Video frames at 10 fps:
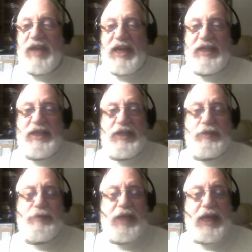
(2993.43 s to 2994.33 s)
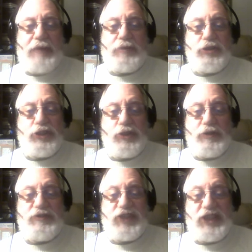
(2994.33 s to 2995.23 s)
They need to be able to,
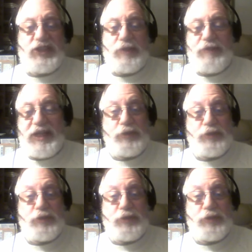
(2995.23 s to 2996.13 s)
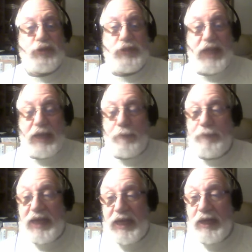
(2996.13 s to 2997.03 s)
if say something absolutely can't
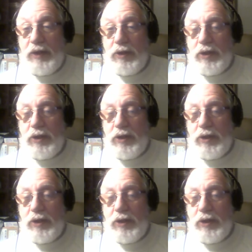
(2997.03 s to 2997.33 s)
be,